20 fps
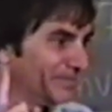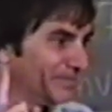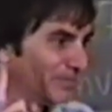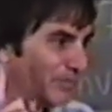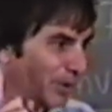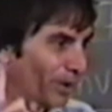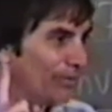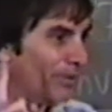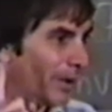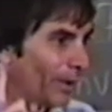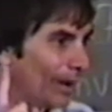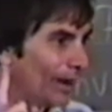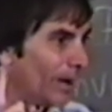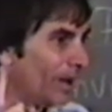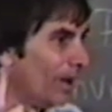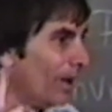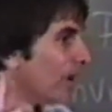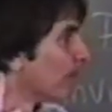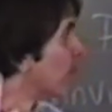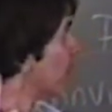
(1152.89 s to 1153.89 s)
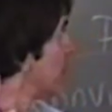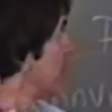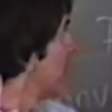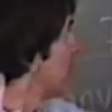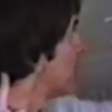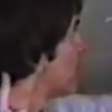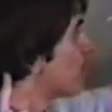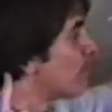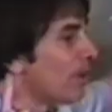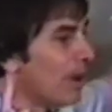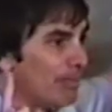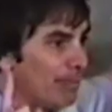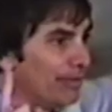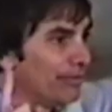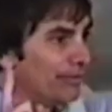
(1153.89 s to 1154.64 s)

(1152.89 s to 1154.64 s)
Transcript: for very long without the proper